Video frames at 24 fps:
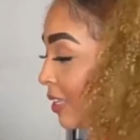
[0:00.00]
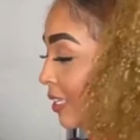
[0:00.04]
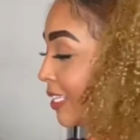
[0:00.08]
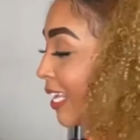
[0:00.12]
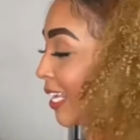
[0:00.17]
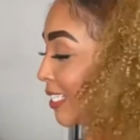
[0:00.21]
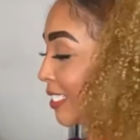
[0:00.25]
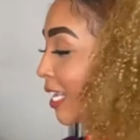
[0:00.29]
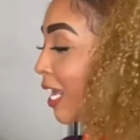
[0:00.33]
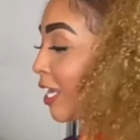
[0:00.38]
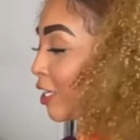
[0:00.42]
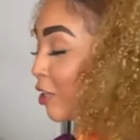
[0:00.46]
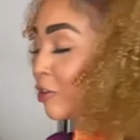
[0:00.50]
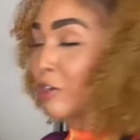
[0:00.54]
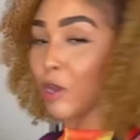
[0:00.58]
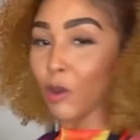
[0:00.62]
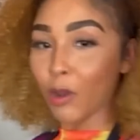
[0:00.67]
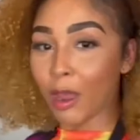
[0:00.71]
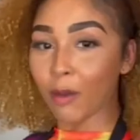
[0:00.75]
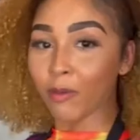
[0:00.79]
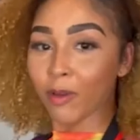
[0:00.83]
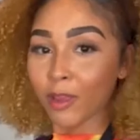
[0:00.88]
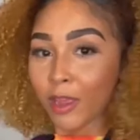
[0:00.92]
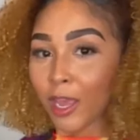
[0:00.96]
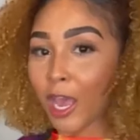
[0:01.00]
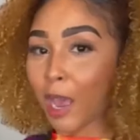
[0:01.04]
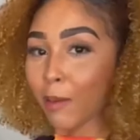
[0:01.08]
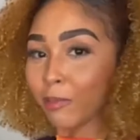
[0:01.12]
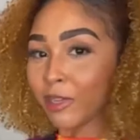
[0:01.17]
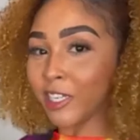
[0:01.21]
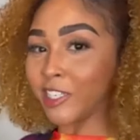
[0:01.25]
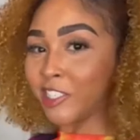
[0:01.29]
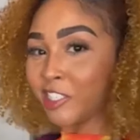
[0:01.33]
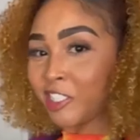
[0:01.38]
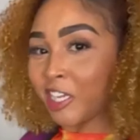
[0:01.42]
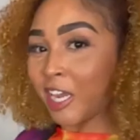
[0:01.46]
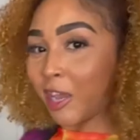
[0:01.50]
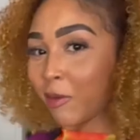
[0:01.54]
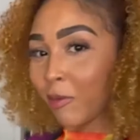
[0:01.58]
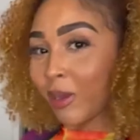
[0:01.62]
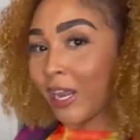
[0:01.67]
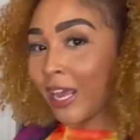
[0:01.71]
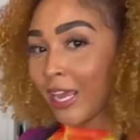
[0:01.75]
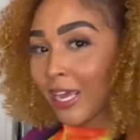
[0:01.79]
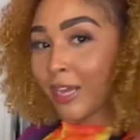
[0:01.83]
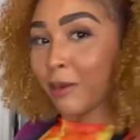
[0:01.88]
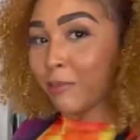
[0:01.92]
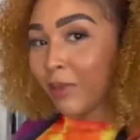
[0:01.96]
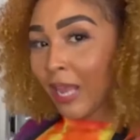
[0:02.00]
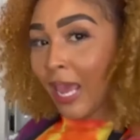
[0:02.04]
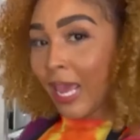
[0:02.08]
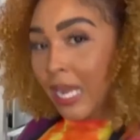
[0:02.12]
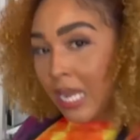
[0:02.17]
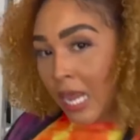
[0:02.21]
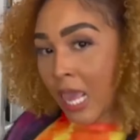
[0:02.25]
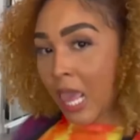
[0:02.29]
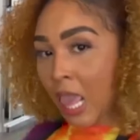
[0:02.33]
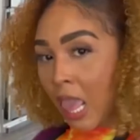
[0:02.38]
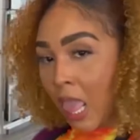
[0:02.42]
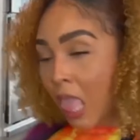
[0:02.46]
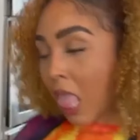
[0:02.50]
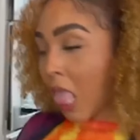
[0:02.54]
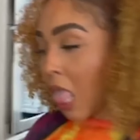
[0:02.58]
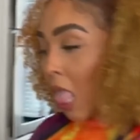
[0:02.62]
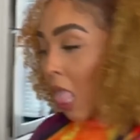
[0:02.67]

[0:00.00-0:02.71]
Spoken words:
That's how you know I'm legit when I hit them like that.